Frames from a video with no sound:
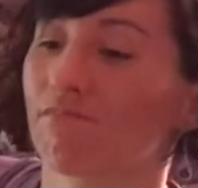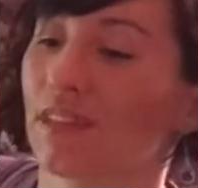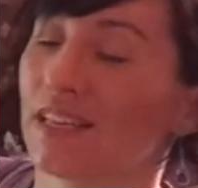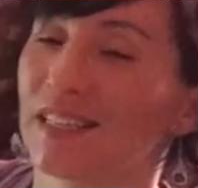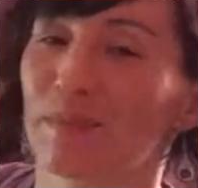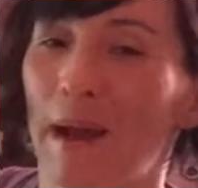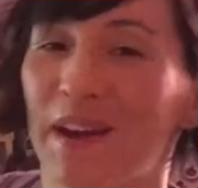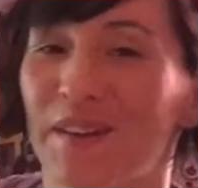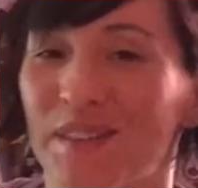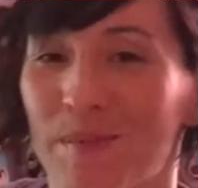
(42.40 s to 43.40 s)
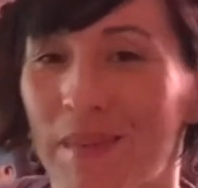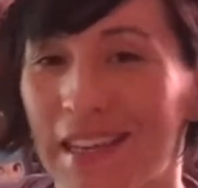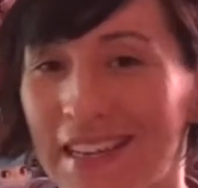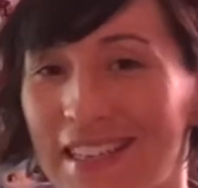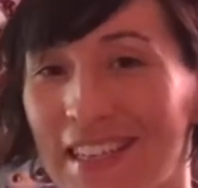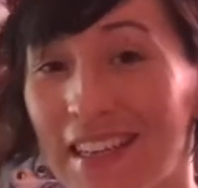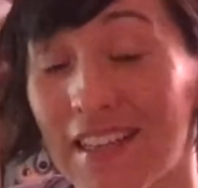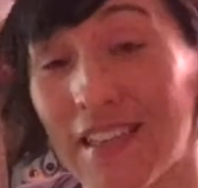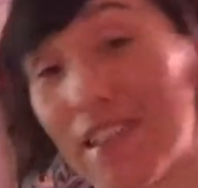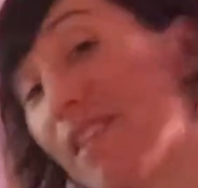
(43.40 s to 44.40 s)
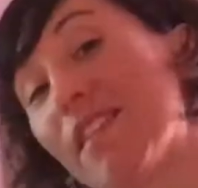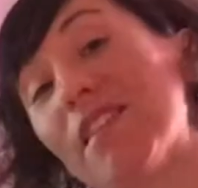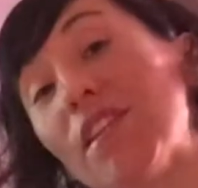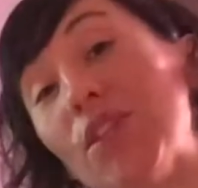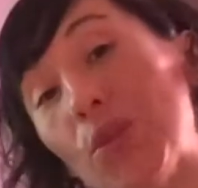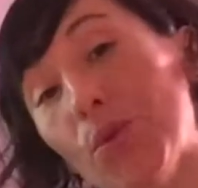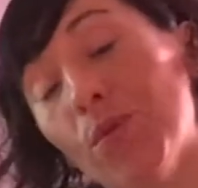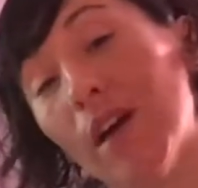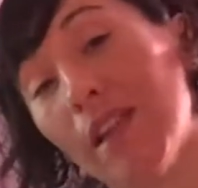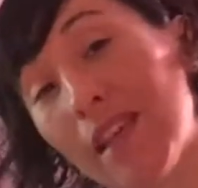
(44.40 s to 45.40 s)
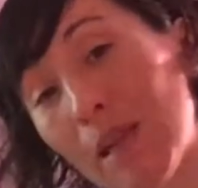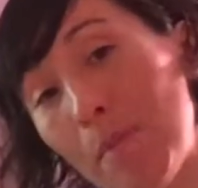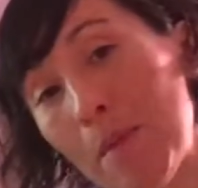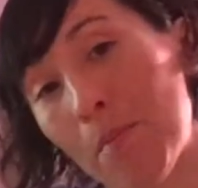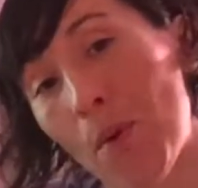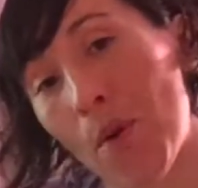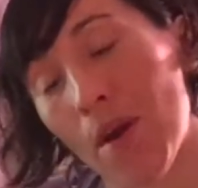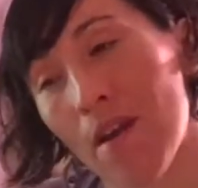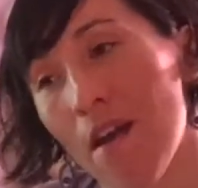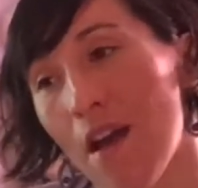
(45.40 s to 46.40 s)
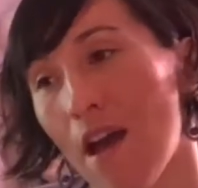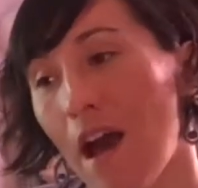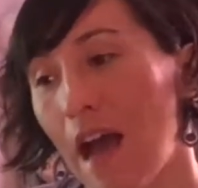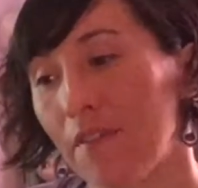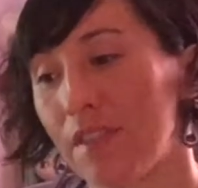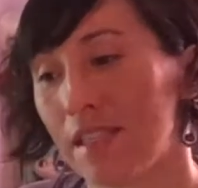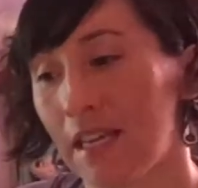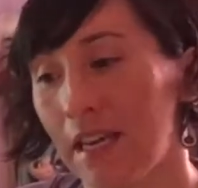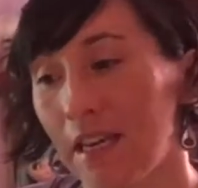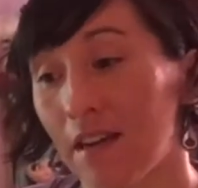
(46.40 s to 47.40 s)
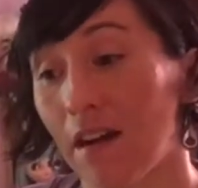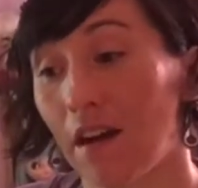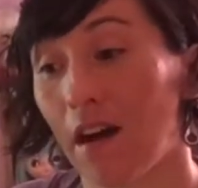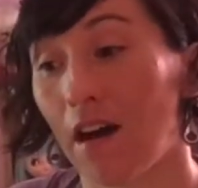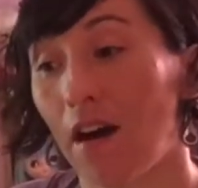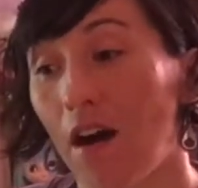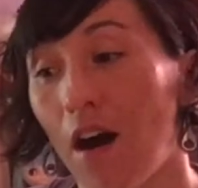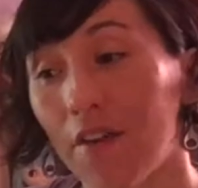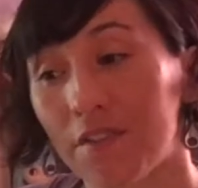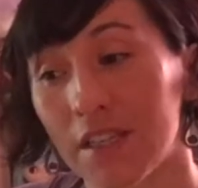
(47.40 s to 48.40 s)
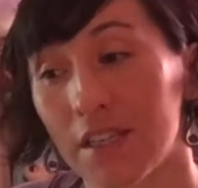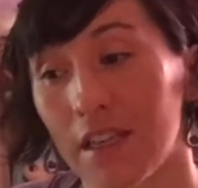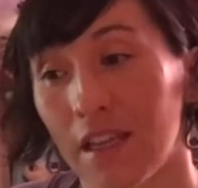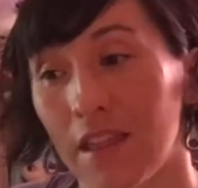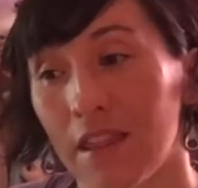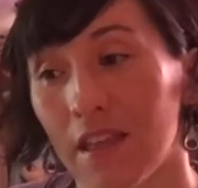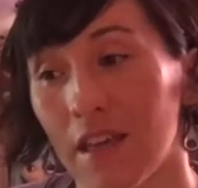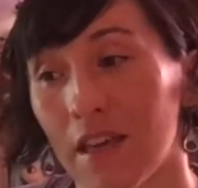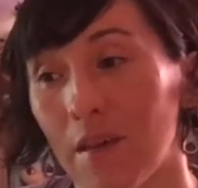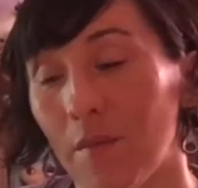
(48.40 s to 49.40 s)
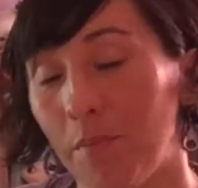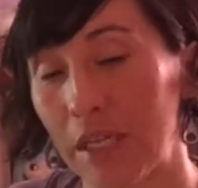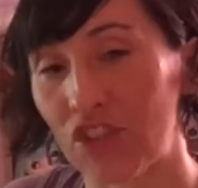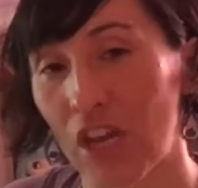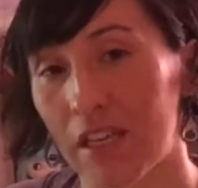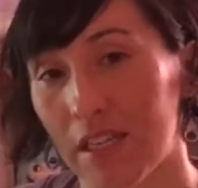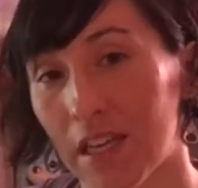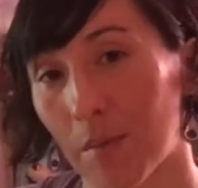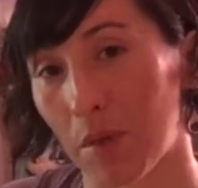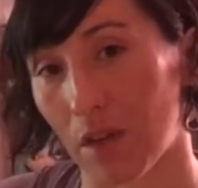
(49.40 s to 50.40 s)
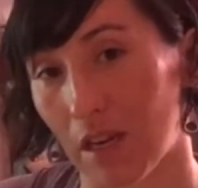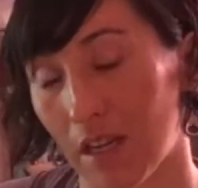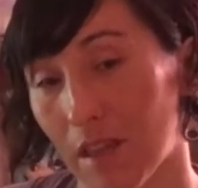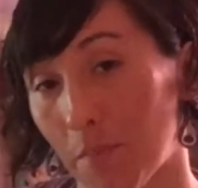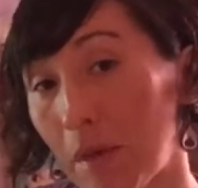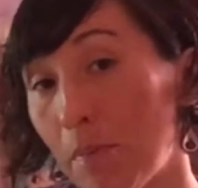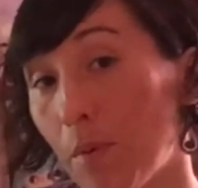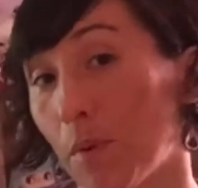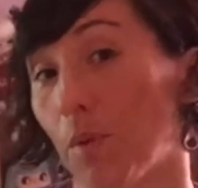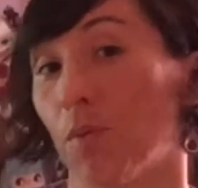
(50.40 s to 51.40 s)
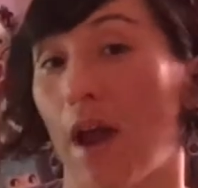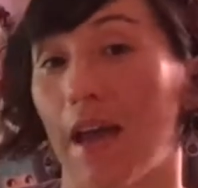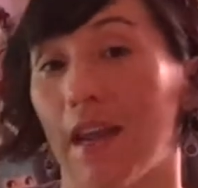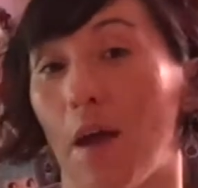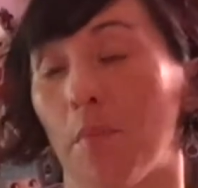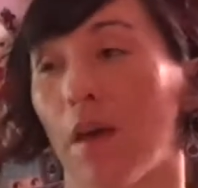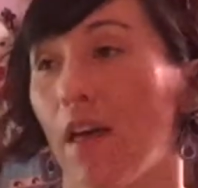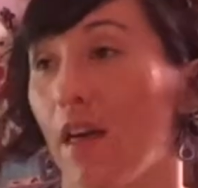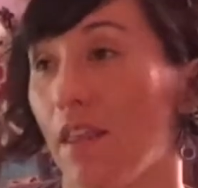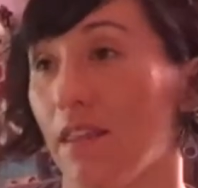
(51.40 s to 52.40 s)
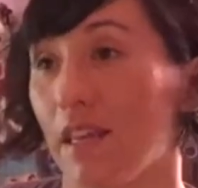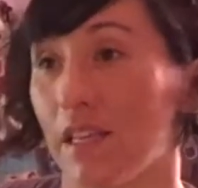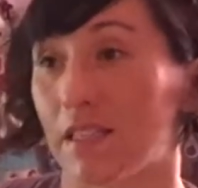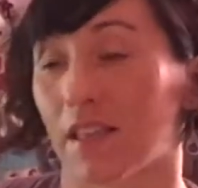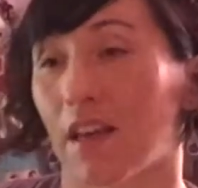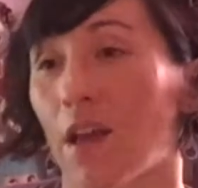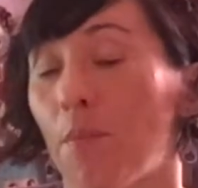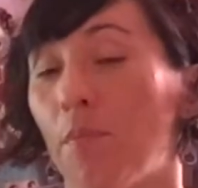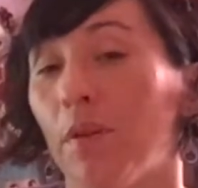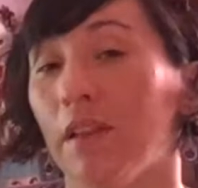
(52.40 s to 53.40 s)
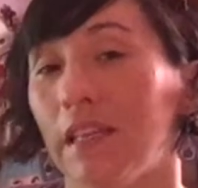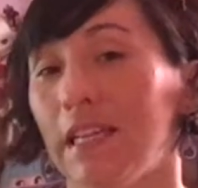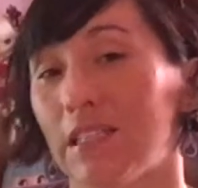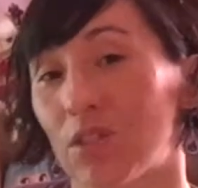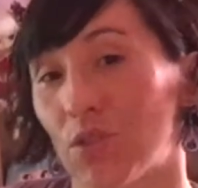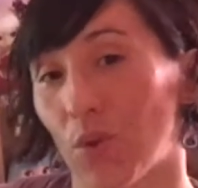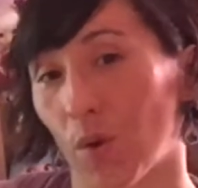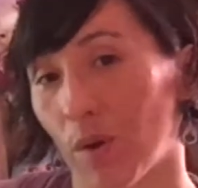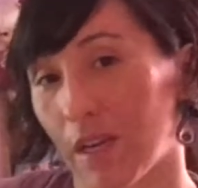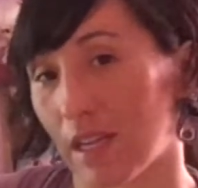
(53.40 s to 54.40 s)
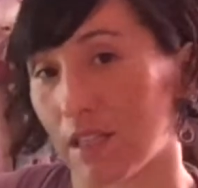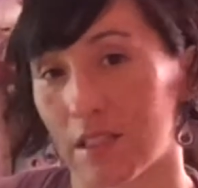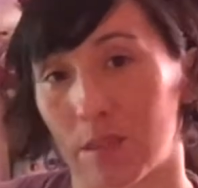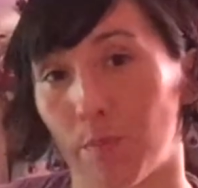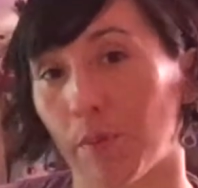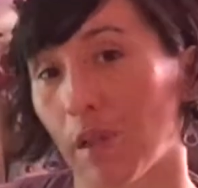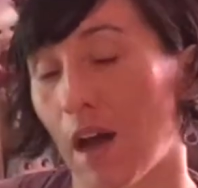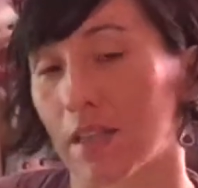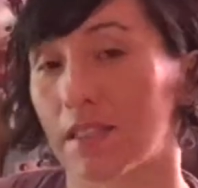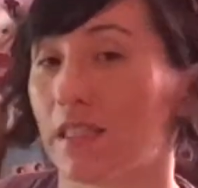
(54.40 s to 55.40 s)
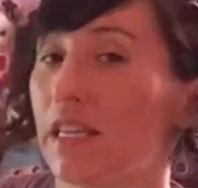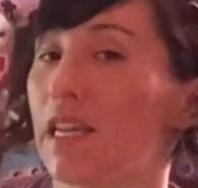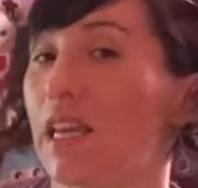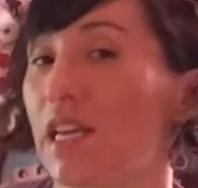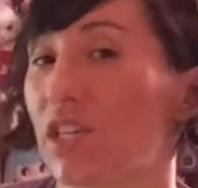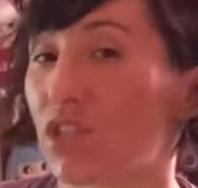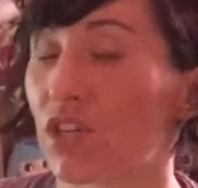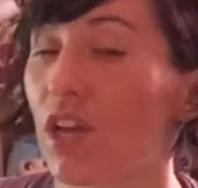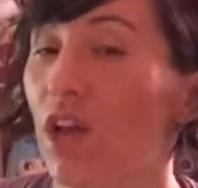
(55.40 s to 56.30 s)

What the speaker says: inspires me to do a little bit more. I've seen often in the BJD community that people will write up these complete stories, plots, lineage